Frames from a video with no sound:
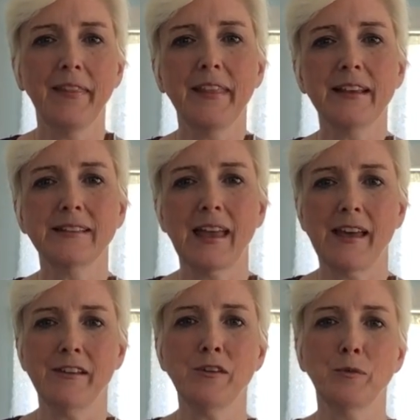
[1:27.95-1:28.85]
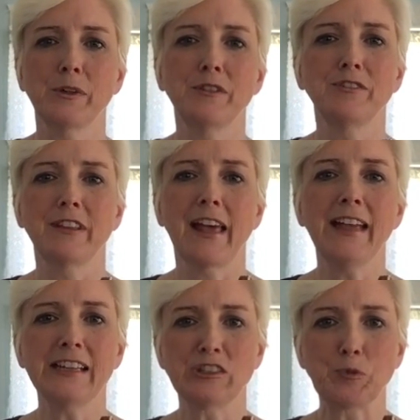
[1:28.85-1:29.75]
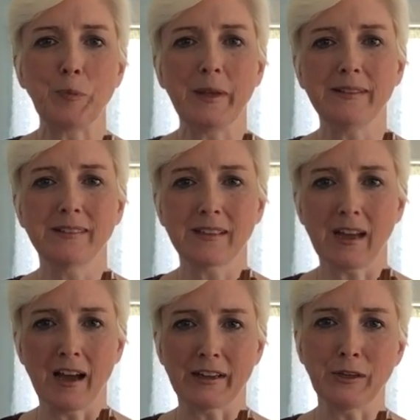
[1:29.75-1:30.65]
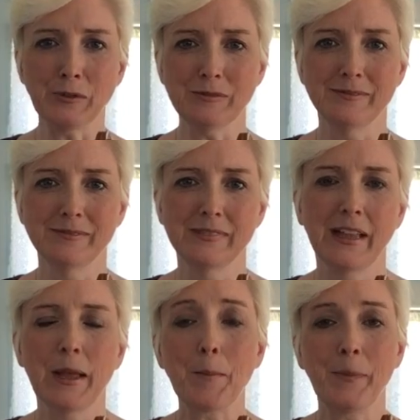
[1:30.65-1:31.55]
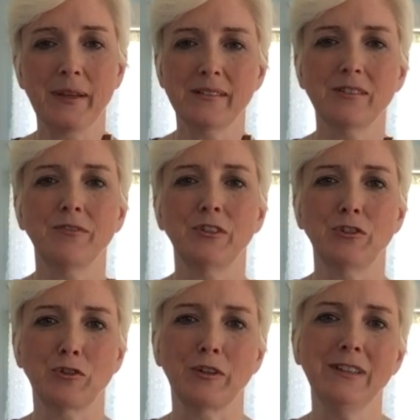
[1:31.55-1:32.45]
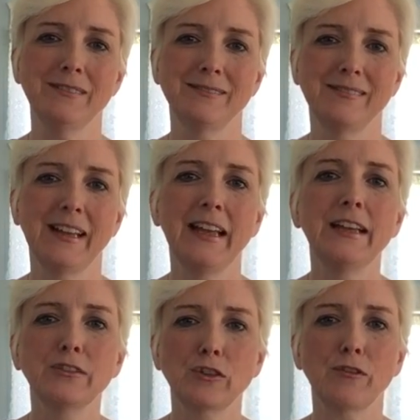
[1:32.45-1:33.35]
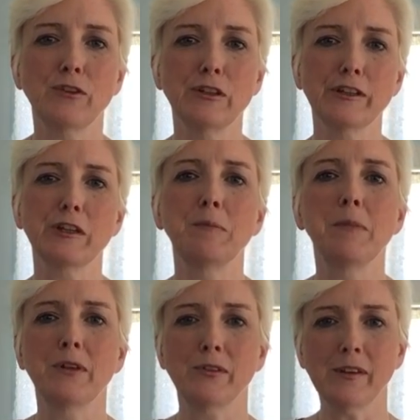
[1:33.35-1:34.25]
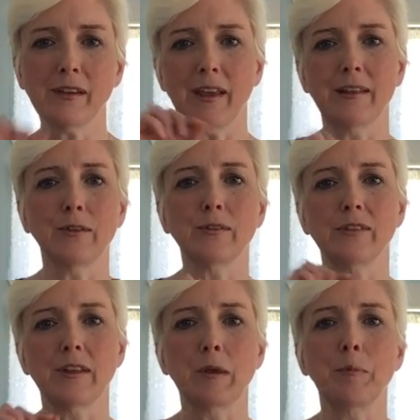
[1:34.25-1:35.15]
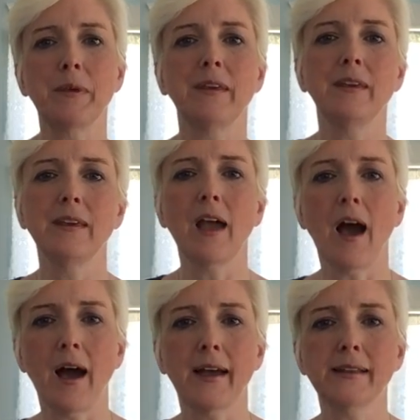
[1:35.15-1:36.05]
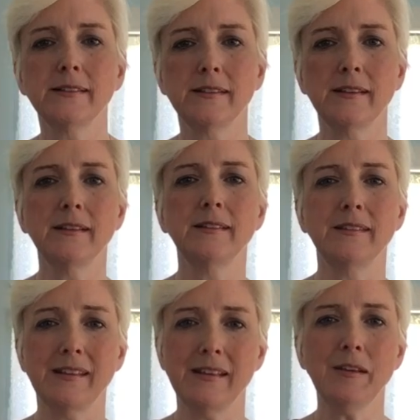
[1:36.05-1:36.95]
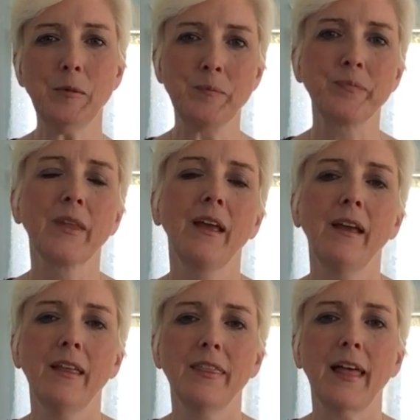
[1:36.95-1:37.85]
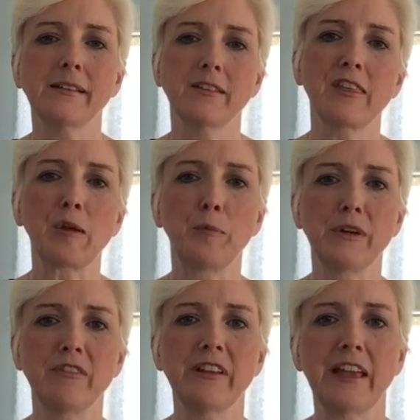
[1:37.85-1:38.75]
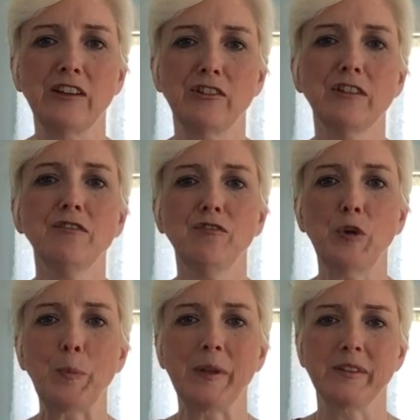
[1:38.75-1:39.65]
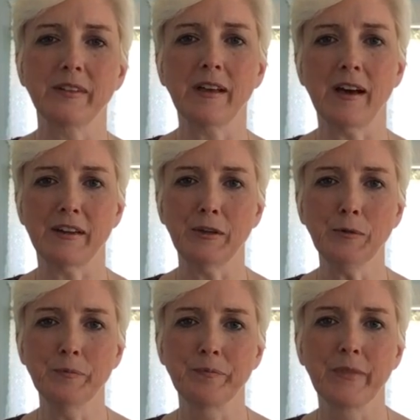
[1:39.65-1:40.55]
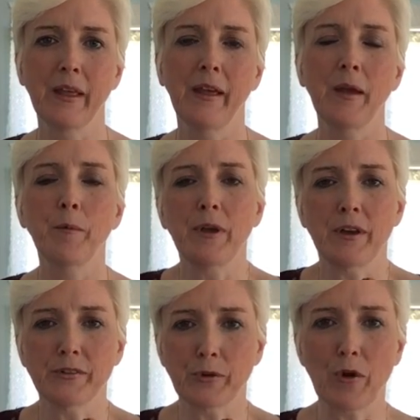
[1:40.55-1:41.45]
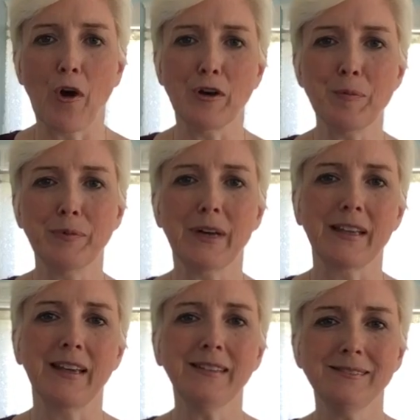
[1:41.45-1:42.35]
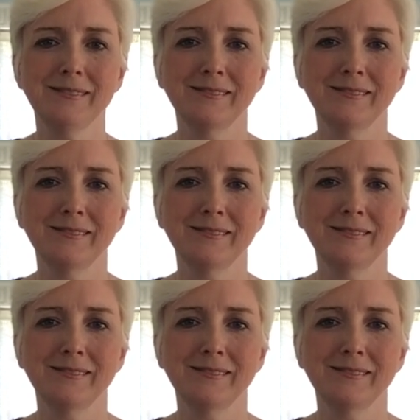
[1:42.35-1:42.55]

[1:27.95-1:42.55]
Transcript: The Italian word for that is pizzicato, pizz for short. So if you look in music and you see P-I-Z-Z, that's the abbreviation for pizzicato. We also call it plucking.